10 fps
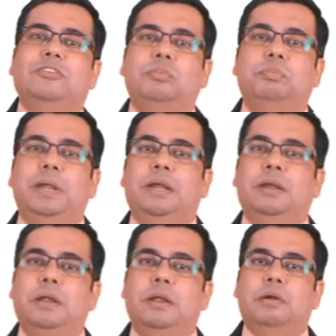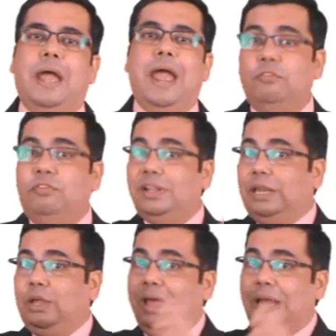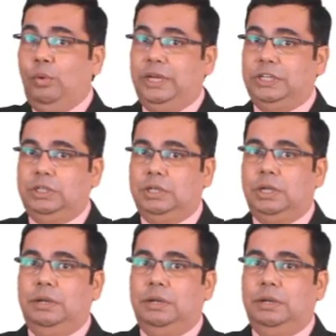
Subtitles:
assessment and further evaluation,